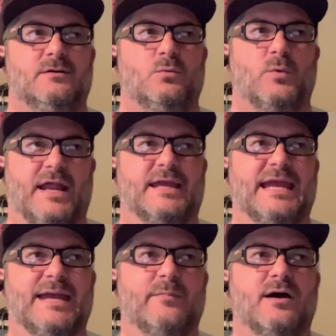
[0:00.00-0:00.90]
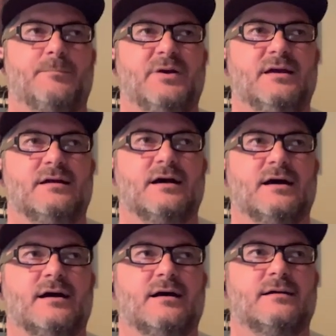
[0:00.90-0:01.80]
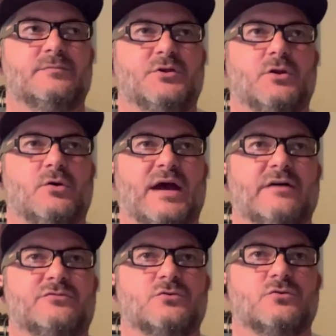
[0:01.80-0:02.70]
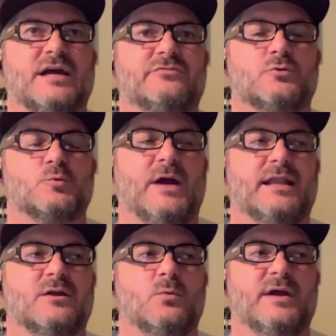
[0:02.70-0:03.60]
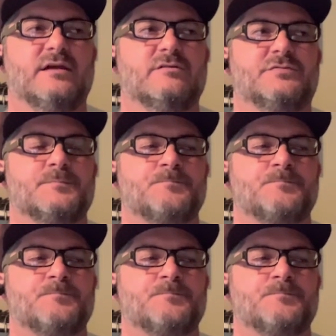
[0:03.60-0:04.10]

When I came up, after riding a wave,